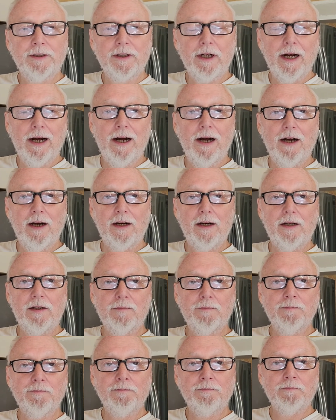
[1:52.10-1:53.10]

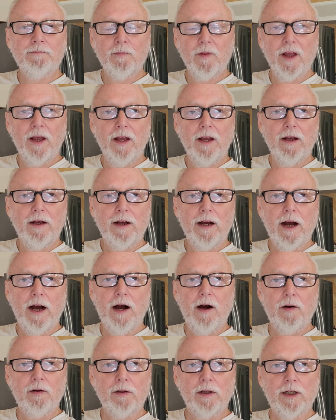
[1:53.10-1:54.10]
I'll
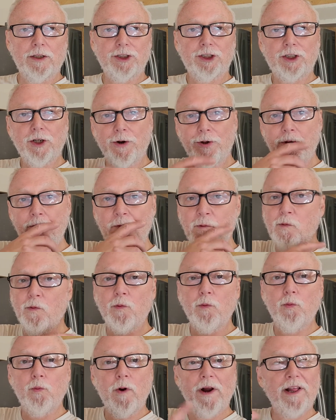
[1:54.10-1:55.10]
show you
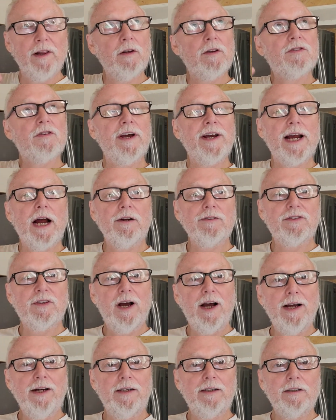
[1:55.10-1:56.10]
what it looks like
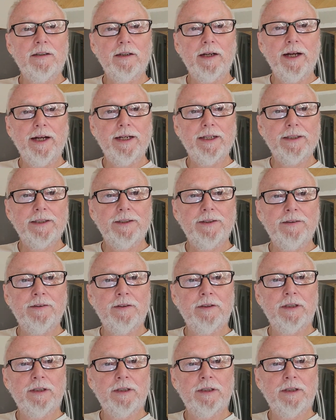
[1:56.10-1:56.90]
outside, and